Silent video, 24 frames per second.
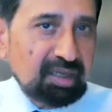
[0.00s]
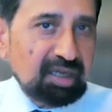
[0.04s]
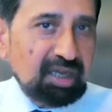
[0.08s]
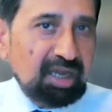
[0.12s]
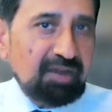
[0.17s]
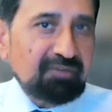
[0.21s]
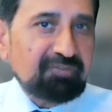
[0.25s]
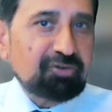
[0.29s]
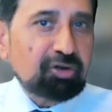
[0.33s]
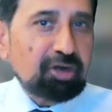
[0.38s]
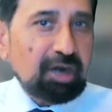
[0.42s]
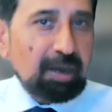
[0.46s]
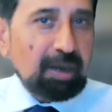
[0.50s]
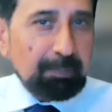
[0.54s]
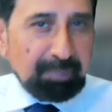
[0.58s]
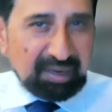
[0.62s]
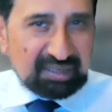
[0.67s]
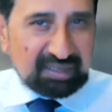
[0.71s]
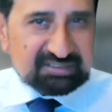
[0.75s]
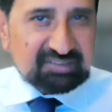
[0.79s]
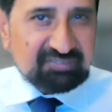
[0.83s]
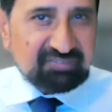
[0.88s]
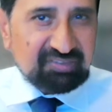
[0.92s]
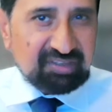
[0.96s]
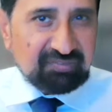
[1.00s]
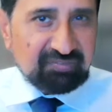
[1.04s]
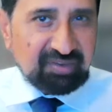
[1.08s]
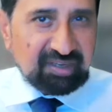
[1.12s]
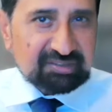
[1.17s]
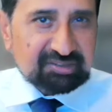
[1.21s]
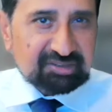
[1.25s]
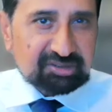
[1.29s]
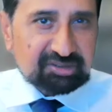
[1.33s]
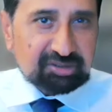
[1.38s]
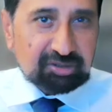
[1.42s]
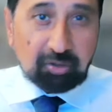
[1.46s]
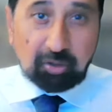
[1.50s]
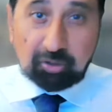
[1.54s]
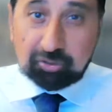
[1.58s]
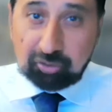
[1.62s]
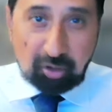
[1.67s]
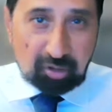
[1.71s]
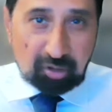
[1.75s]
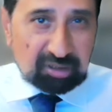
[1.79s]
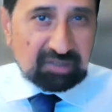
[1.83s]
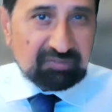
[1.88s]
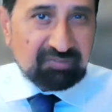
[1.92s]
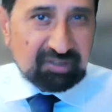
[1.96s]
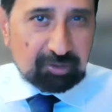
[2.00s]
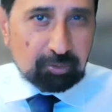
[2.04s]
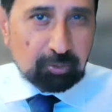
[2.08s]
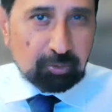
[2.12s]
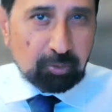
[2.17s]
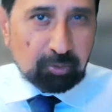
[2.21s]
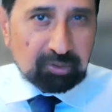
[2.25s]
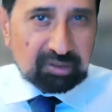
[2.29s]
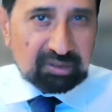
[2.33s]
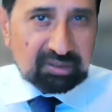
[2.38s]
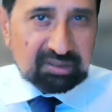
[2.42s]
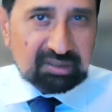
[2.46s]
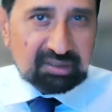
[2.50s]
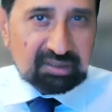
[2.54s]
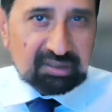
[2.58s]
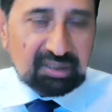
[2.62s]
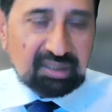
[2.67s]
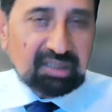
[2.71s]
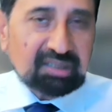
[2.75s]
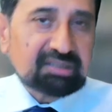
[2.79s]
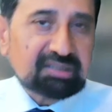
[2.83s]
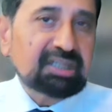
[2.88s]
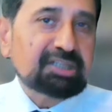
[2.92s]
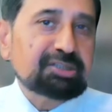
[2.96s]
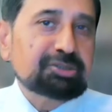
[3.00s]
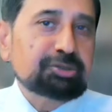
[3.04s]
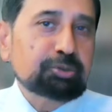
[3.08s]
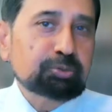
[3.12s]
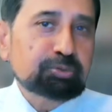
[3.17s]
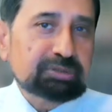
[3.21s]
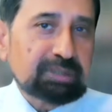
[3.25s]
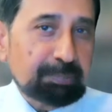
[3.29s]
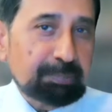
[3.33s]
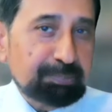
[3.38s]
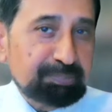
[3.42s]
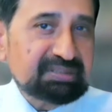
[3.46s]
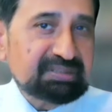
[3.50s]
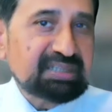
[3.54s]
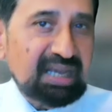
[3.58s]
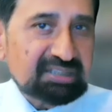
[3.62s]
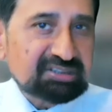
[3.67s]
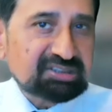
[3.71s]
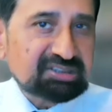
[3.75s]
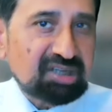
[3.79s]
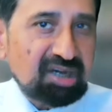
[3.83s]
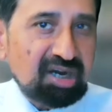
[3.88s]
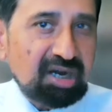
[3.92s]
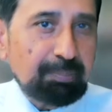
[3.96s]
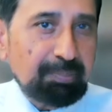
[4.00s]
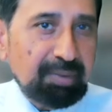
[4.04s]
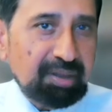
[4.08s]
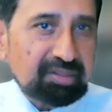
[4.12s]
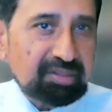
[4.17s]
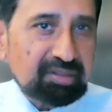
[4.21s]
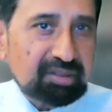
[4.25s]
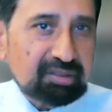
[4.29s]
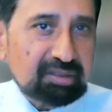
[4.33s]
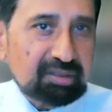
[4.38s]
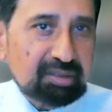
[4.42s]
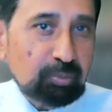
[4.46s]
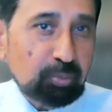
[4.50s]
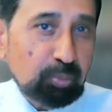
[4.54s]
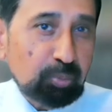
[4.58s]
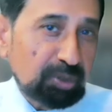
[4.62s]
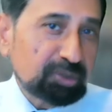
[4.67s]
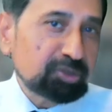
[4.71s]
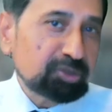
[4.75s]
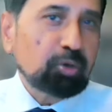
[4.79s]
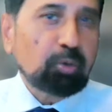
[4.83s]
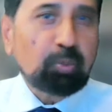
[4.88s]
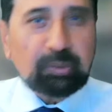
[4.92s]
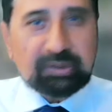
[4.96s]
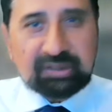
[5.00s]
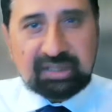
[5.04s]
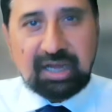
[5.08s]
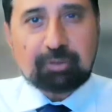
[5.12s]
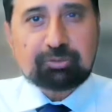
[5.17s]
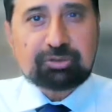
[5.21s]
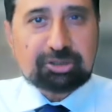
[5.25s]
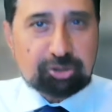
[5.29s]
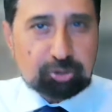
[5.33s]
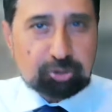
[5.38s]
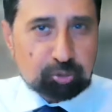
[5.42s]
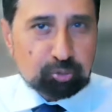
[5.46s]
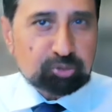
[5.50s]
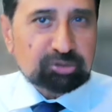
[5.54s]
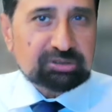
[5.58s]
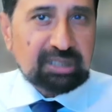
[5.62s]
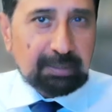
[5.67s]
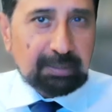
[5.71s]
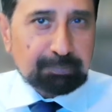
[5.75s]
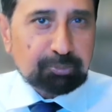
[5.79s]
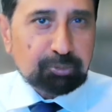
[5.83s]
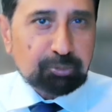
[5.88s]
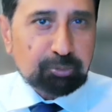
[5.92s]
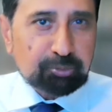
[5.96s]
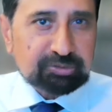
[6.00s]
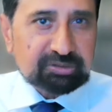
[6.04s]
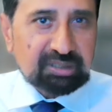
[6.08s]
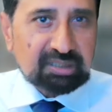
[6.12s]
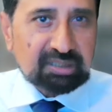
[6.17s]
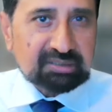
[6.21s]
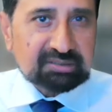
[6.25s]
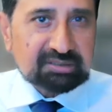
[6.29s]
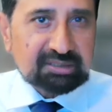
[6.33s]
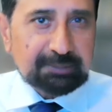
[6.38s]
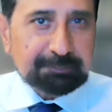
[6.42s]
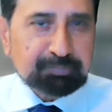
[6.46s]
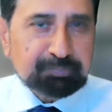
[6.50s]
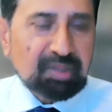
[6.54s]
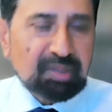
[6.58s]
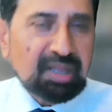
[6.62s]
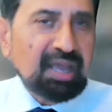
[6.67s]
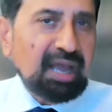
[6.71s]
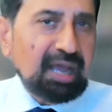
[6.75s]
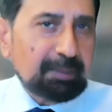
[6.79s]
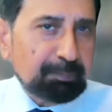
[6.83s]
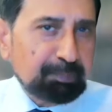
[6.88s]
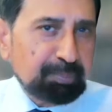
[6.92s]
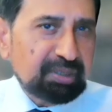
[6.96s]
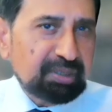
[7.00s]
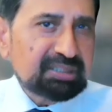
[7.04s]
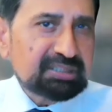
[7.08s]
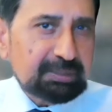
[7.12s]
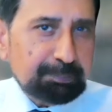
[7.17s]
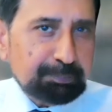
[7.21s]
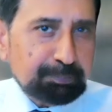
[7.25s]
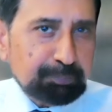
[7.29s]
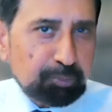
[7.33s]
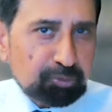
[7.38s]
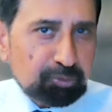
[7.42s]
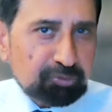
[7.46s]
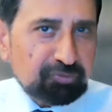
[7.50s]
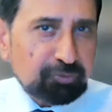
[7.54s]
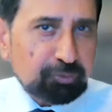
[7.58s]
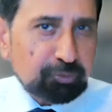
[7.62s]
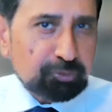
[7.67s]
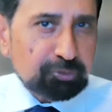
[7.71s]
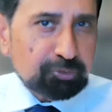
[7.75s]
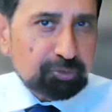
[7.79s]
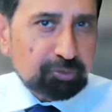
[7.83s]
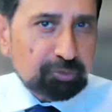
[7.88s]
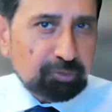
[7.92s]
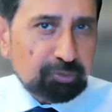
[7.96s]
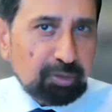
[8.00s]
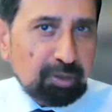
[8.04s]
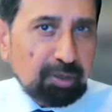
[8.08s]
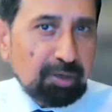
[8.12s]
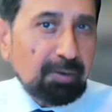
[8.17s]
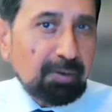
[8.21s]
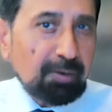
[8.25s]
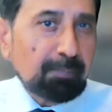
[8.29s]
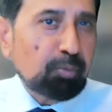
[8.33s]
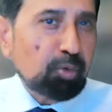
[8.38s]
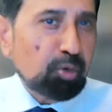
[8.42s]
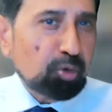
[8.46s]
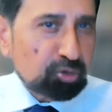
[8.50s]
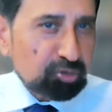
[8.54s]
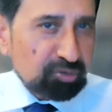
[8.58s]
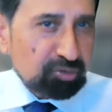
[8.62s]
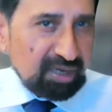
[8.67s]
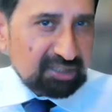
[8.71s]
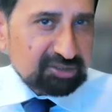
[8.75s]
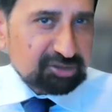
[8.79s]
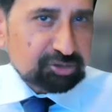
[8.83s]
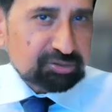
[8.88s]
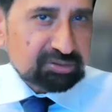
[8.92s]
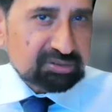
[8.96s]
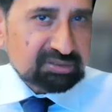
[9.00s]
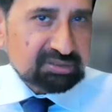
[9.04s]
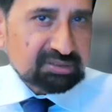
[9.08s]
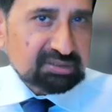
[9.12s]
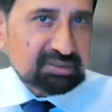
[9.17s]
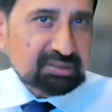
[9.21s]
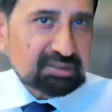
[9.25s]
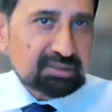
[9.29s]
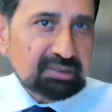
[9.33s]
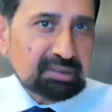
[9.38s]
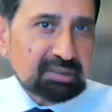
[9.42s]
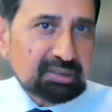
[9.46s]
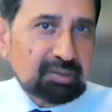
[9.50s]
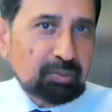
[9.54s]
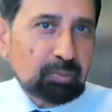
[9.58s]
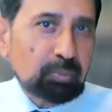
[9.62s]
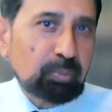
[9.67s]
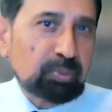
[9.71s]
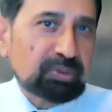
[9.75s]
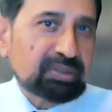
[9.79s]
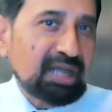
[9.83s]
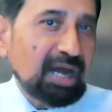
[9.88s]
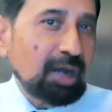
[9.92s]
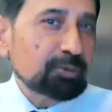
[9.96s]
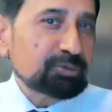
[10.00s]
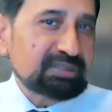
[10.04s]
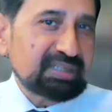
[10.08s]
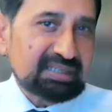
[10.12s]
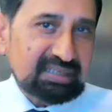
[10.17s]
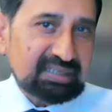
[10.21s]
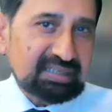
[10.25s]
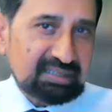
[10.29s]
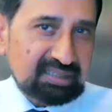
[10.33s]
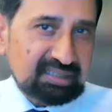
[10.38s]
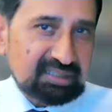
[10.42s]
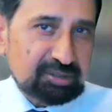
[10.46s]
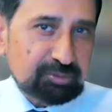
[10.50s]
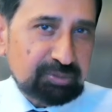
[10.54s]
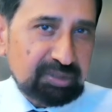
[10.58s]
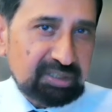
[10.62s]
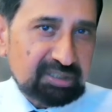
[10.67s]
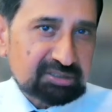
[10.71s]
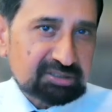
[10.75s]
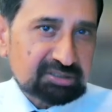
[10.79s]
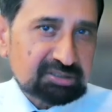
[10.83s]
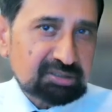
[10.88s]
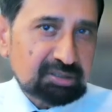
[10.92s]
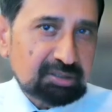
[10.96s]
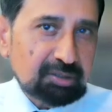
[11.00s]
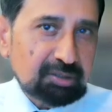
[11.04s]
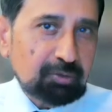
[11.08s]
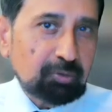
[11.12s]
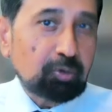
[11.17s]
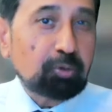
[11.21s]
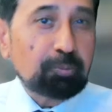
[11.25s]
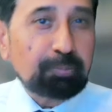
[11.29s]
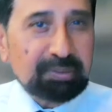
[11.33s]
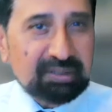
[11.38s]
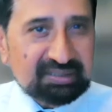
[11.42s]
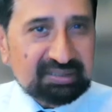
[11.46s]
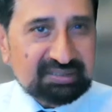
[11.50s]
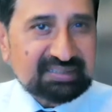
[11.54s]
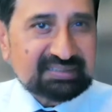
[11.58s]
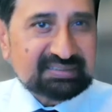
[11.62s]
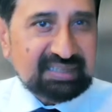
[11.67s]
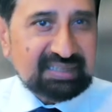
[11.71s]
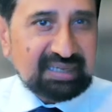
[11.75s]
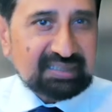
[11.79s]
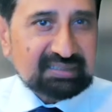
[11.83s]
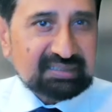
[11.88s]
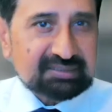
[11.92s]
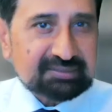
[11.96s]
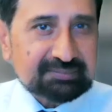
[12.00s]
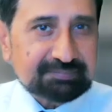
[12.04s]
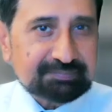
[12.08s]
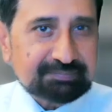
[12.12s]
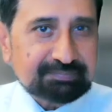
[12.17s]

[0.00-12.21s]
If you're a passive investor or not living locally, then use the BSR method with or without the 2-step process and build a portfolio more gradually without taking any risks or building debt.